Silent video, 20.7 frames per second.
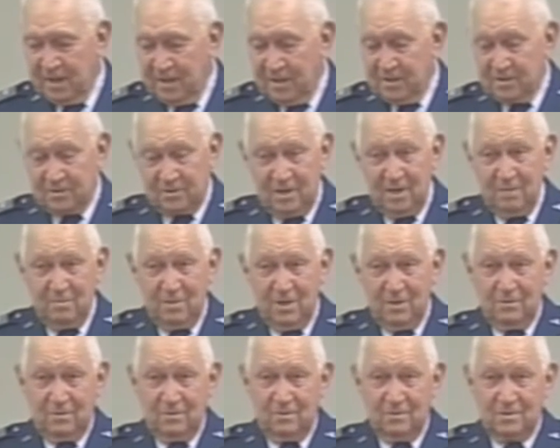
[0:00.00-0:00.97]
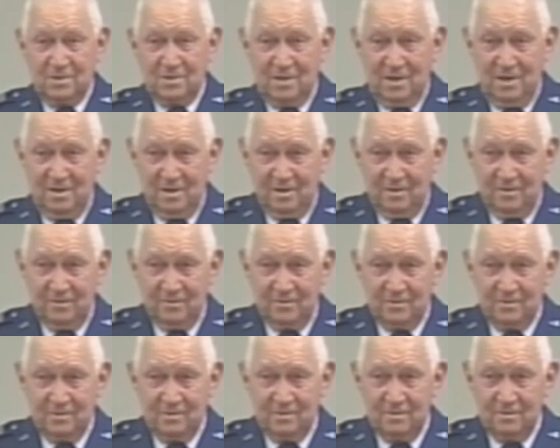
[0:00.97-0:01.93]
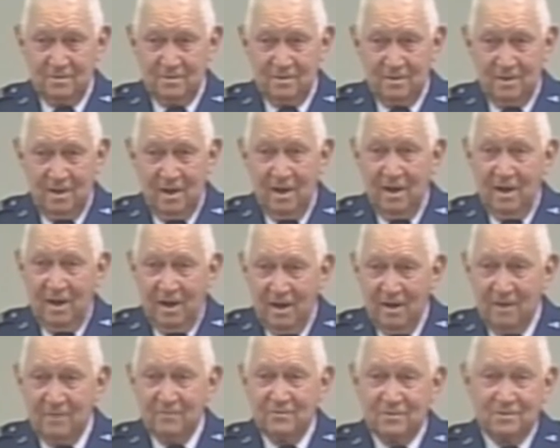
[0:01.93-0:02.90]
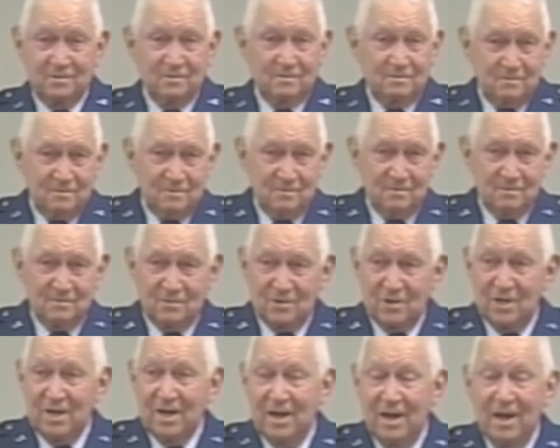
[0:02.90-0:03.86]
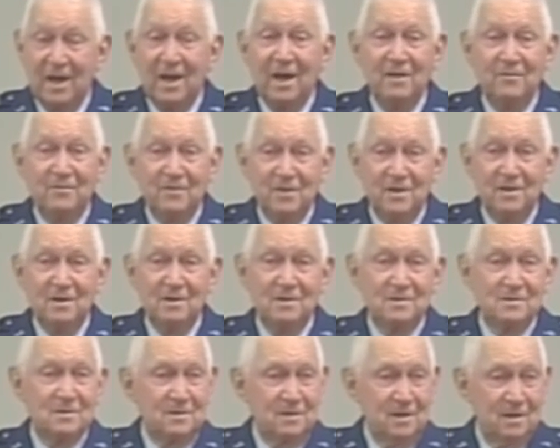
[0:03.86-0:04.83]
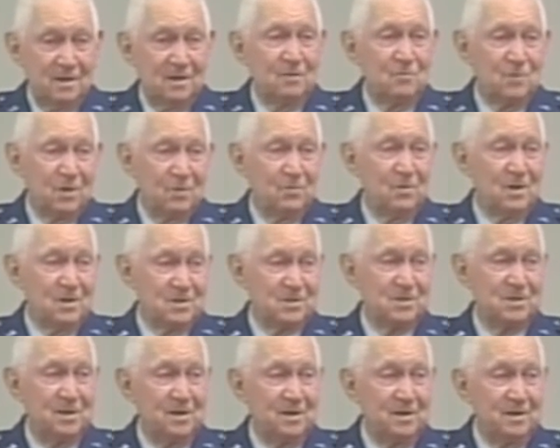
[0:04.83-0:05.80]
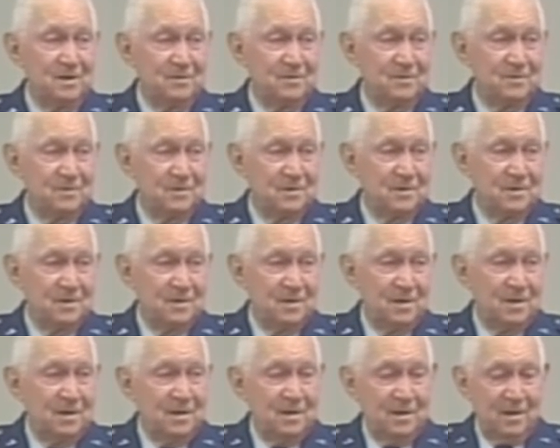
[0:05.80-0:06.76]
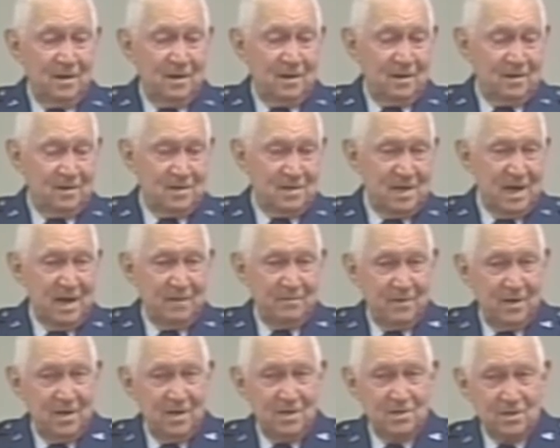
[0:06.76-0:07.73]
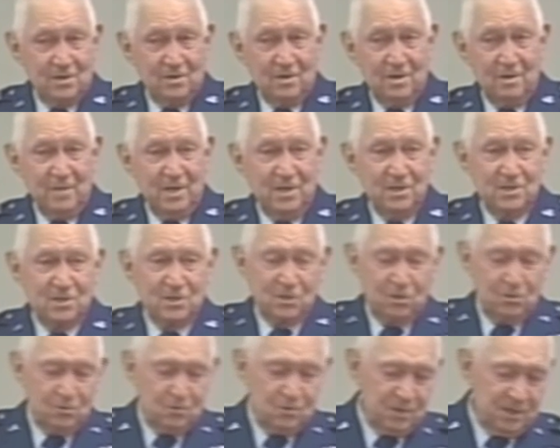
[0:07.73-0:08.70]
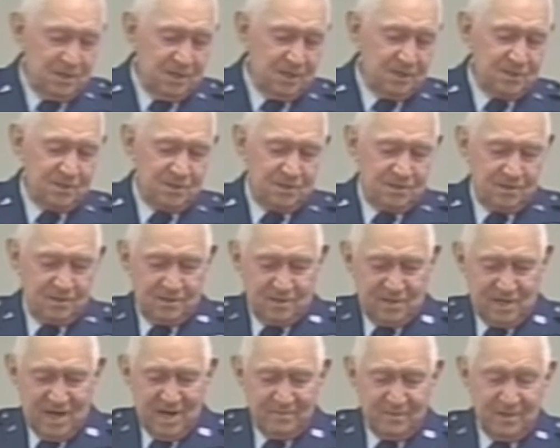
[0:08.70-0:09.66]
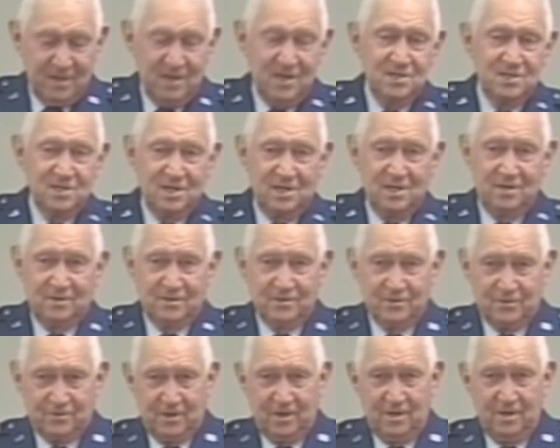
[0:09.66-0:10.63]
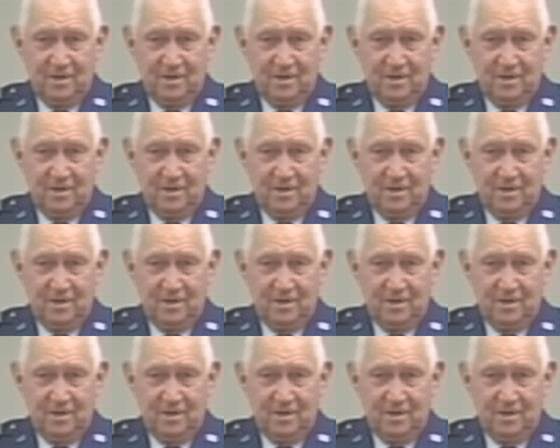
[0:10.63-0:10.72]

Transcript: So that meant we were slaves. And for three and a half years, we were slaves. The Japanese army sold us to the Japanese industry.